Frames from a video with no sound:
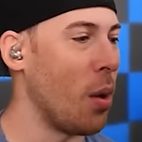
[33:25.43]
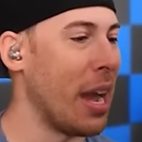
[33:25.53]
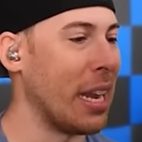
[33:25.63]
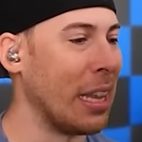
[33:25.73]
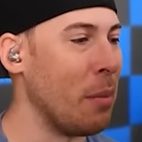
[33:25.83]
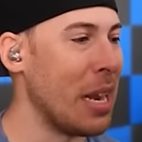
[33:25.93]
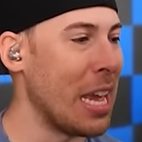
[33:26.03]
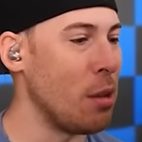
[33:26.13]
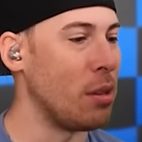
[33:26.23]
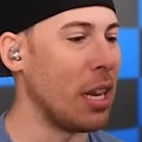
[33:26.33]
ahead and
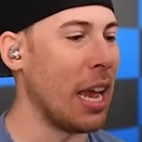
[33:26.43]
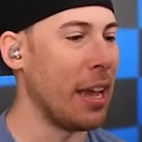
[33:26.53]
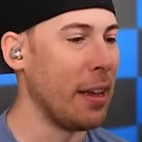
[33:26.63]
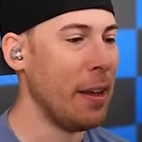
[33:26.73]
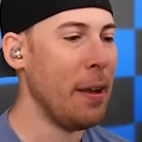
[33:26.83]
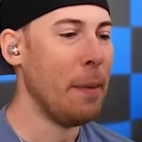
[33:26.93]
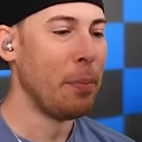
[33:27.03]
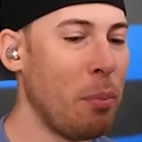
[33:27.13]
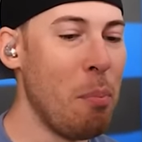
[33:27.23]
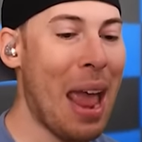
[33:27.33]
eliminate you today.
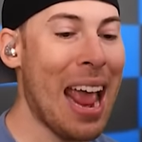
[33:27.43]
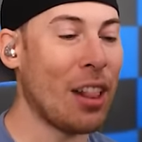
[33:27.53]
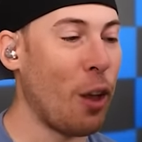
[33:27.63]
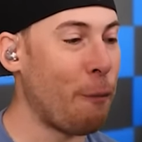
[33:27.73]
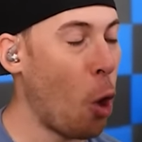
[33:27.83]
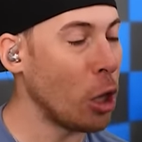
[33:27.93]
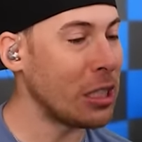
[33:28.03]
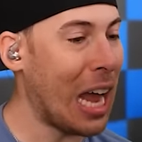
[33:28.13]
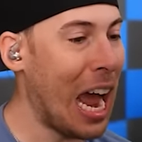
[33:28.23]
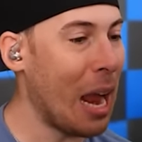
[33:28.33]
Man, the
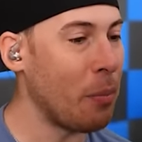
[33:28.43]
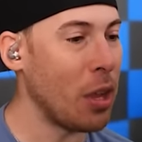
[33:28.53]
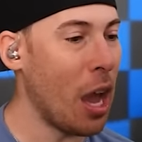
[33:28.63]
first time the